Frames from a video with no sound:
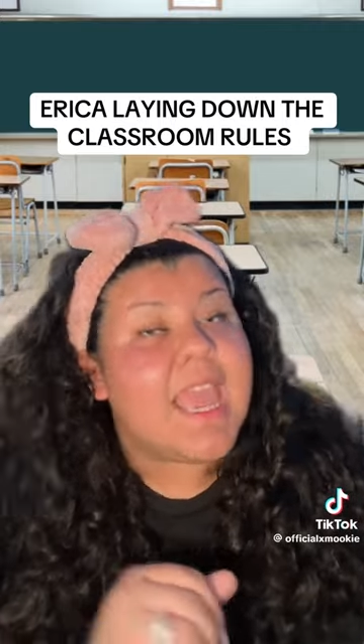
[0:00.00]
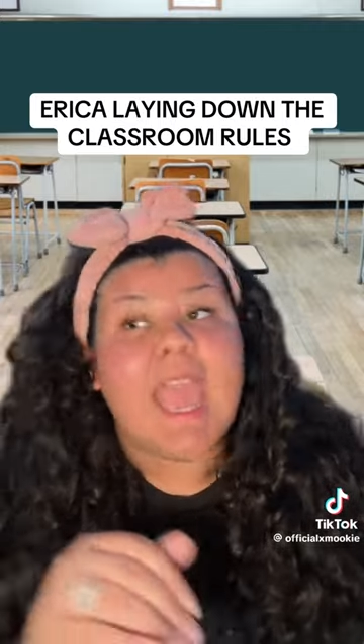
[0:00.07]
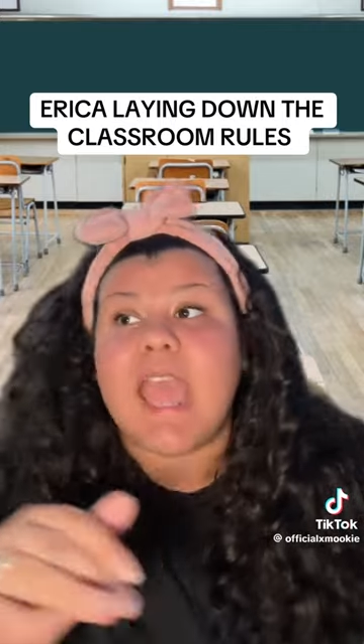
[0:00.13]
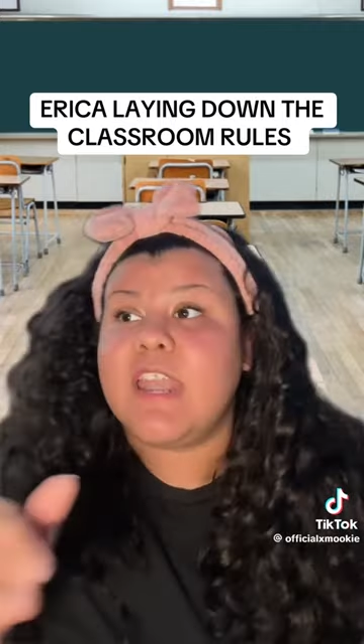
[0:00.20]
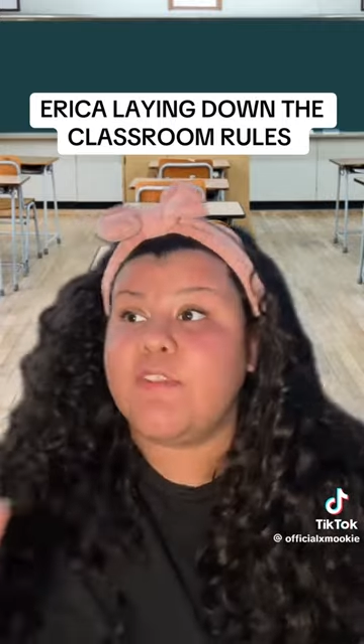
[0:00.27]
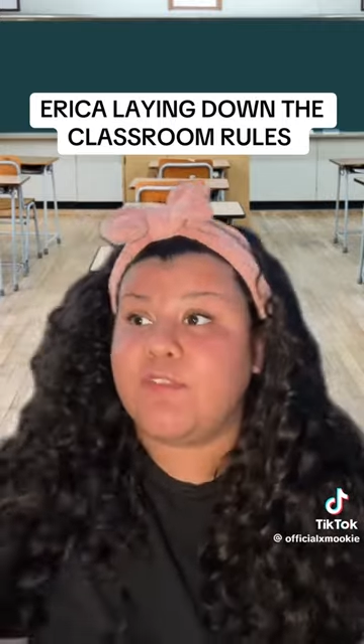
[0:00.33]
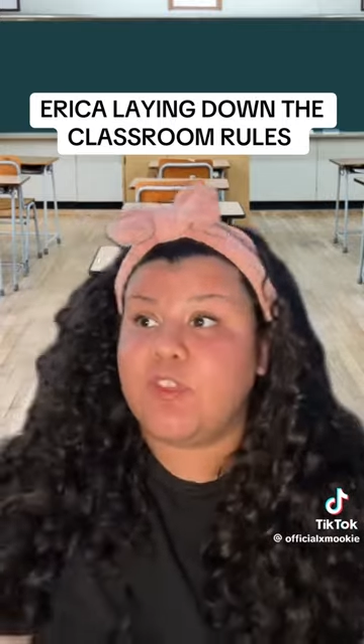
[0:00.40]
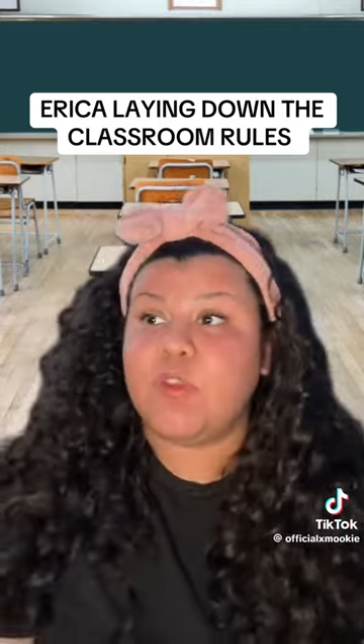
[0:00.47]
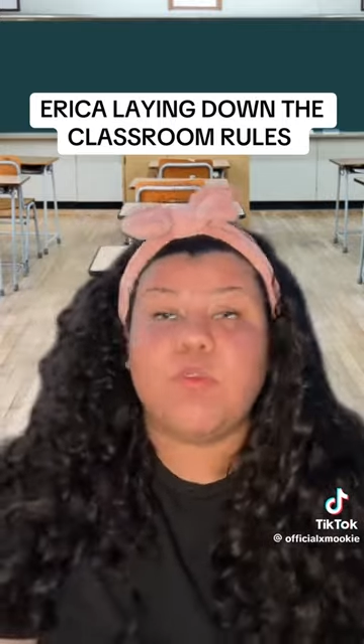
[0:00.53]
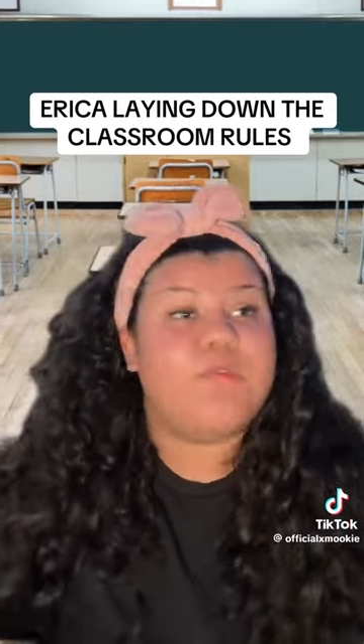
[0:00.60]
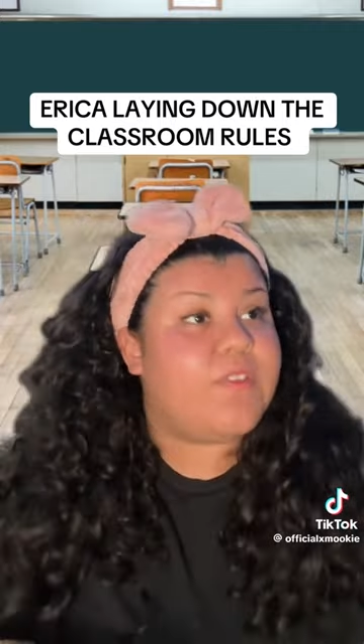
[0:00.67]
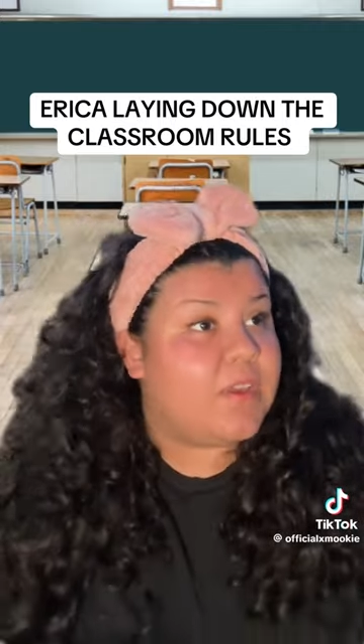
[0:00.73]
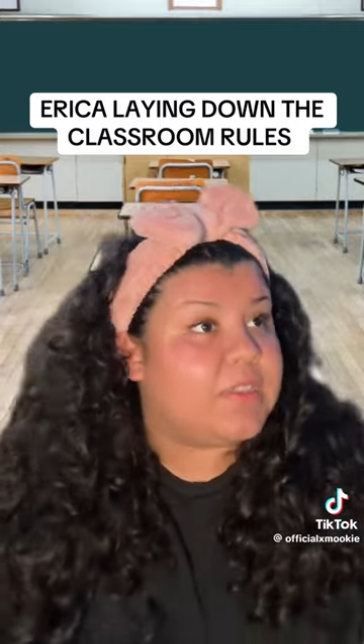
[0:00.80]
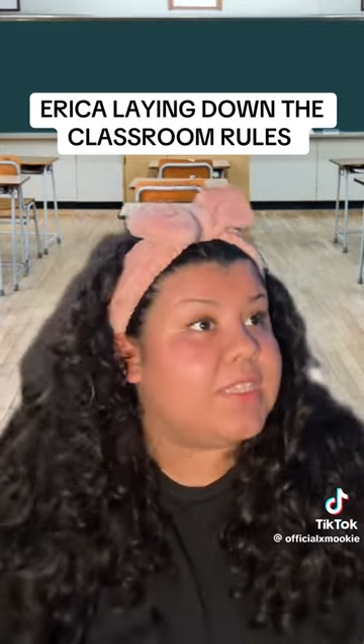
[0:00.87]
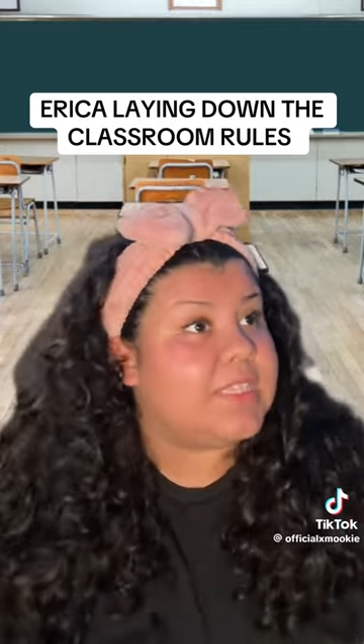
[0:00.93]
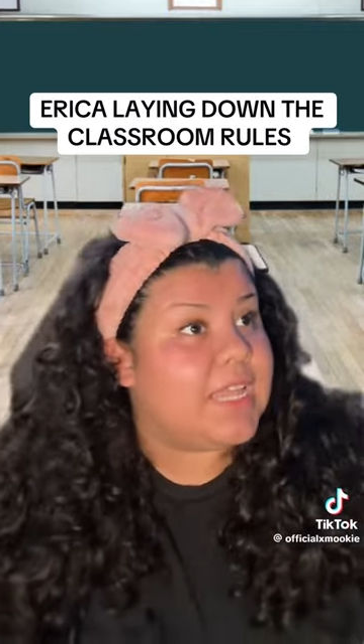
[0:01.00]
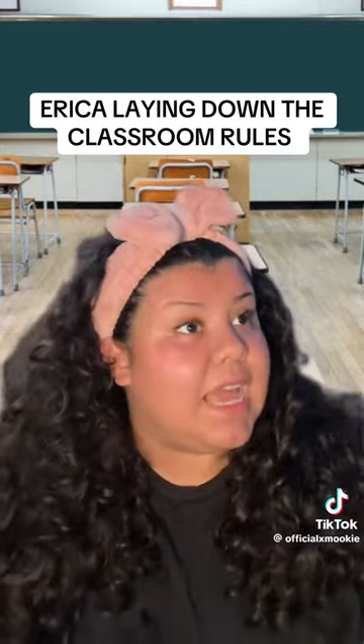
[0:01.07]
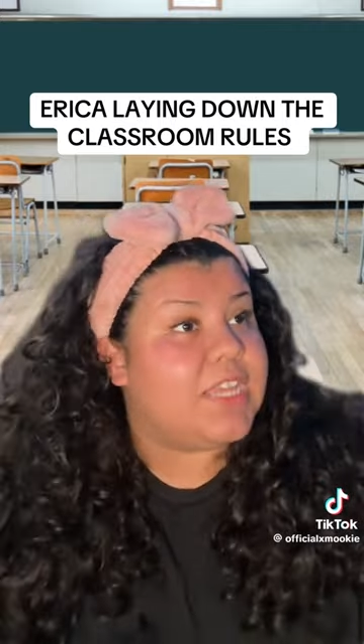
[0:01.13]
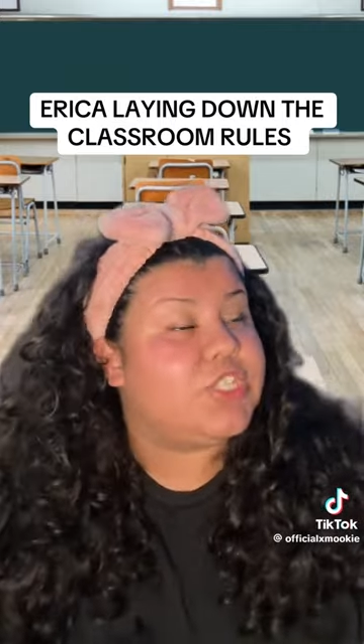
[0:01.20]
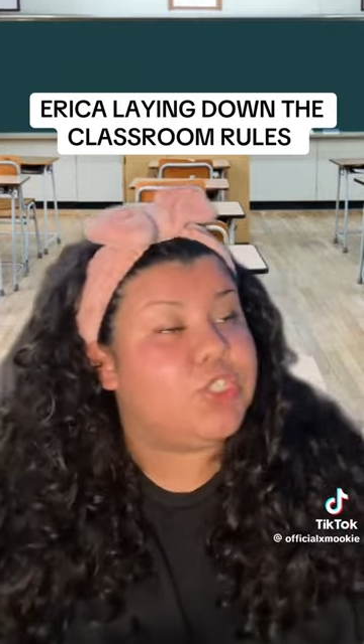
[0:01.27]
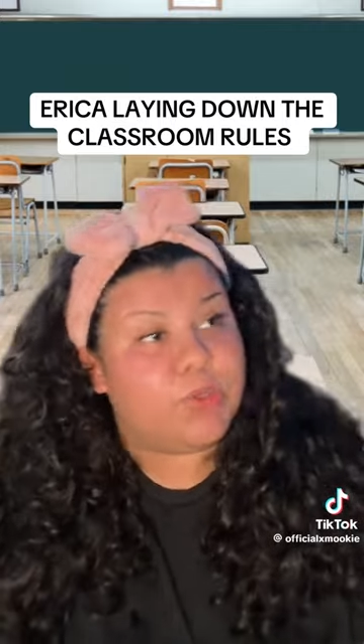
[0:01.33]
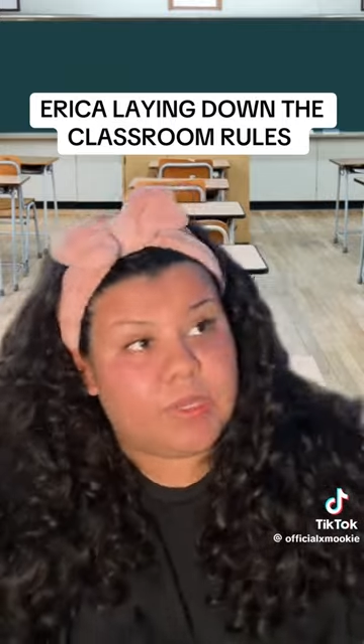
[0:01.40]
And if you fail the
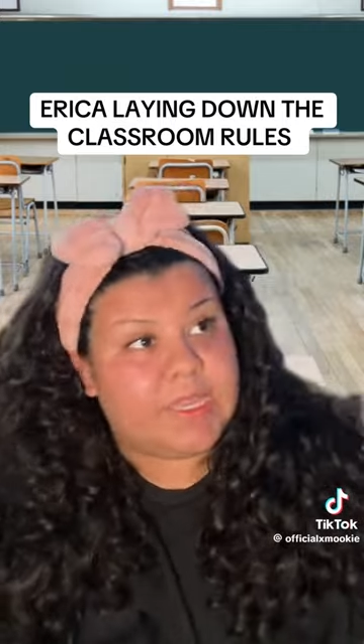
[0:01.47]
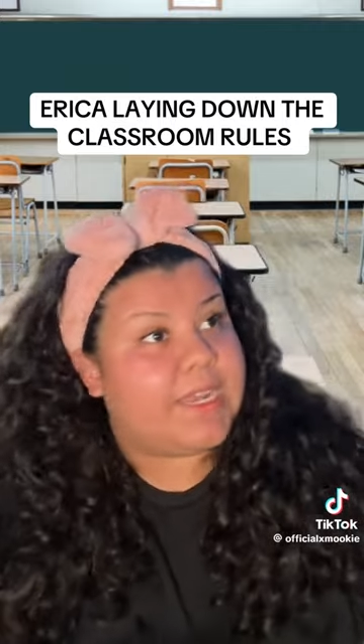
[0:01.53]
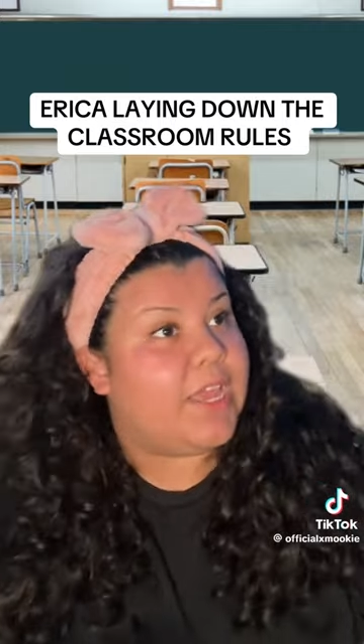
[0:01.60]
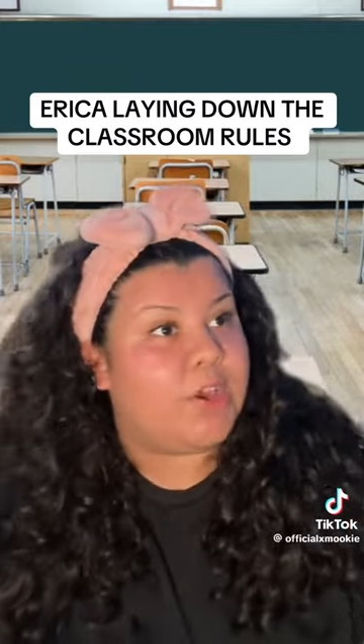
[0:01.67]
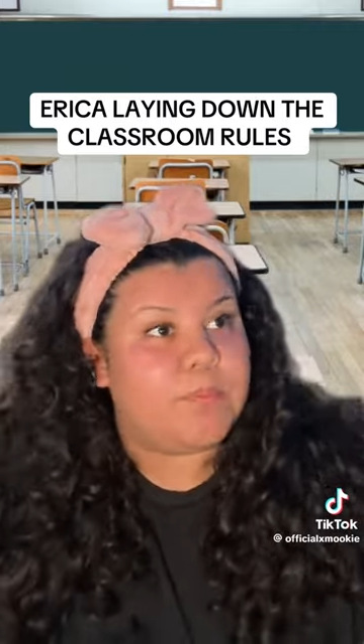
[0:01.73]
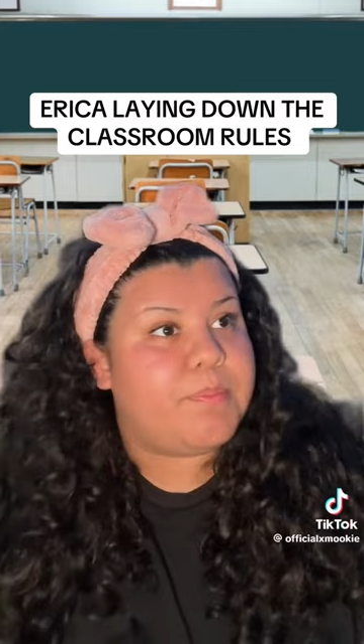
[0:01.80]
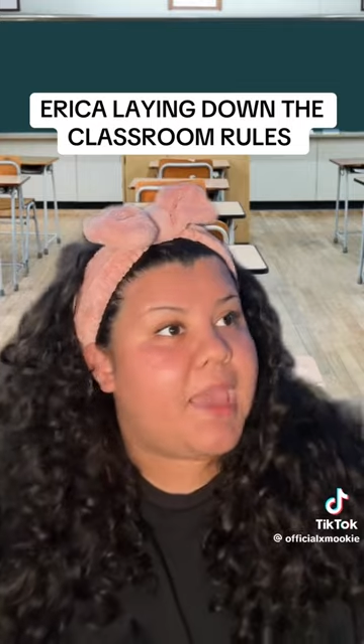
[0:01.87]
class, you'll get held